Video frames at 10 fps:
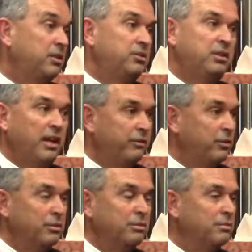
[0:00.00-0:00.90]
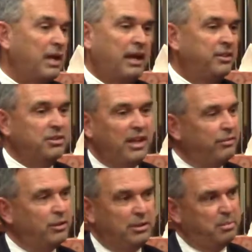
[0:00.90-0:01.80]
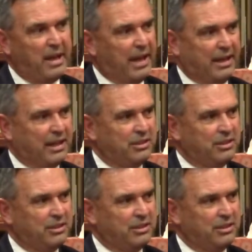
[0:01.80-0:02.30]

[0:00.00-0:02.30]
of I just never looked back.